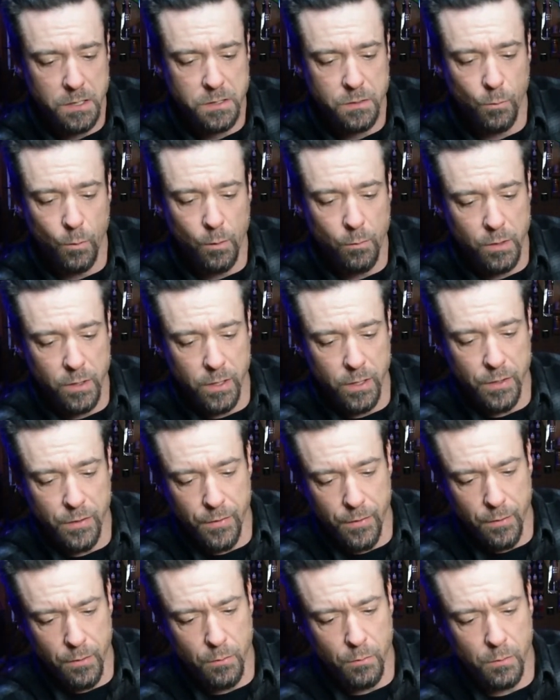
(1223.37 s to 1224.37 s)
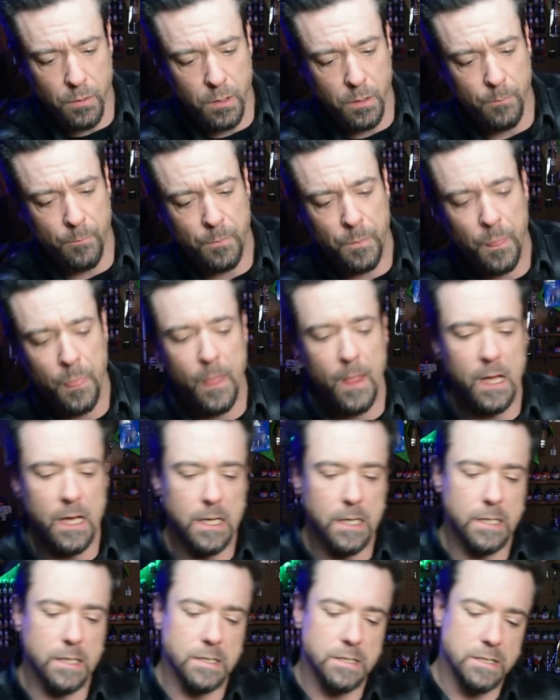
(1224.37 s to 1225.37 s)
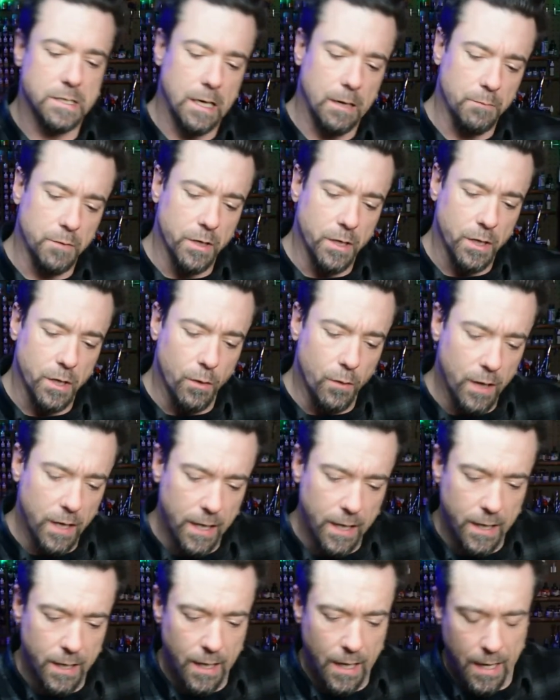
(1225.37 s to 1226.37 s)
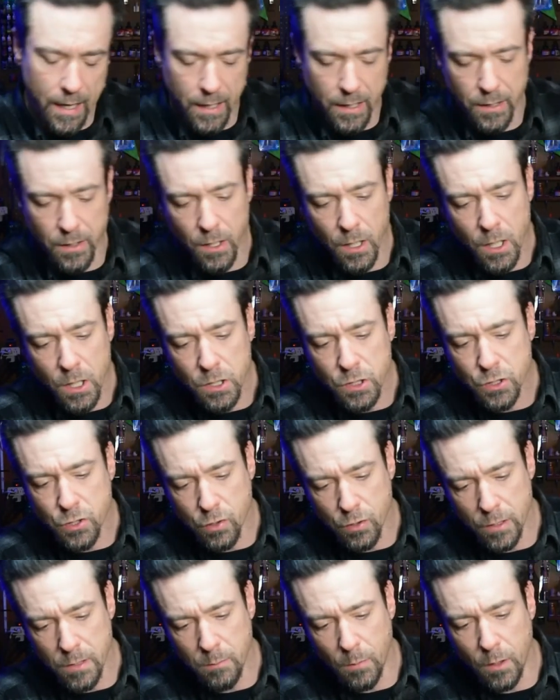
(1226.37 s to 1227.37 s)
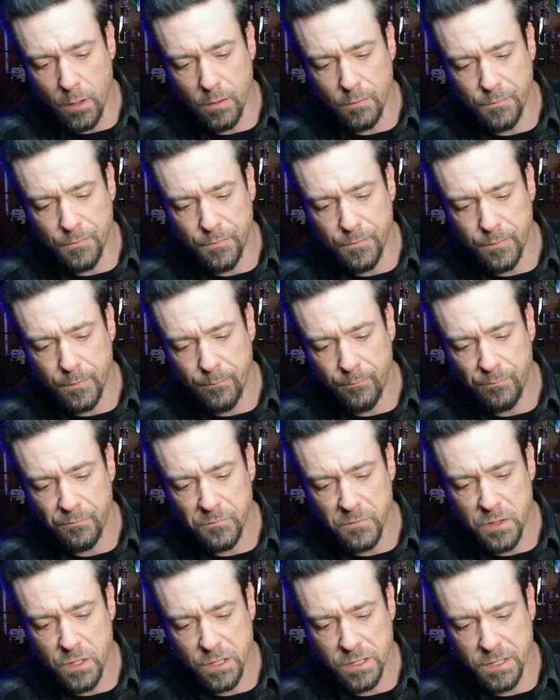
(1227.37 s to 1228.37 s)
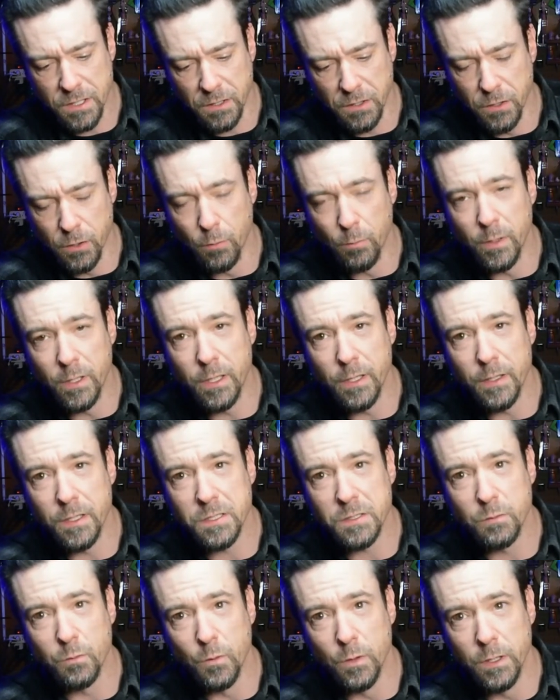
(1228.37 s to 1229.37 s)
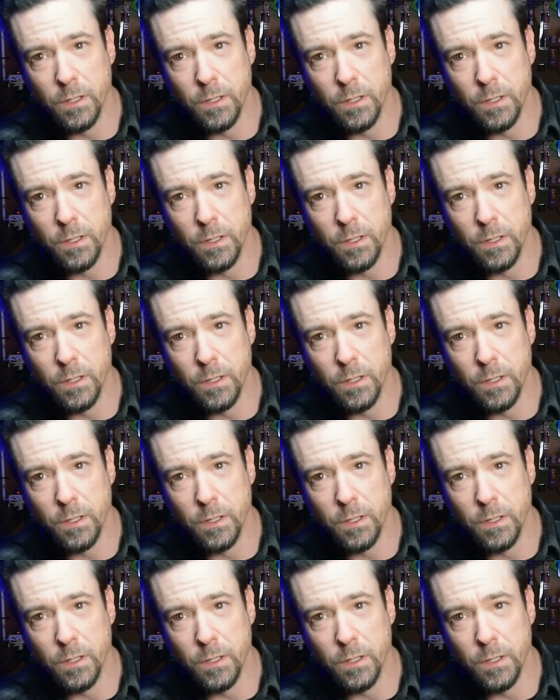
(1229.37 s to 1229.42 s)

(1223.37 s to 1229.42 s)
So what we're gonna do is I'm gonna go ahead and trim off just a little bit of this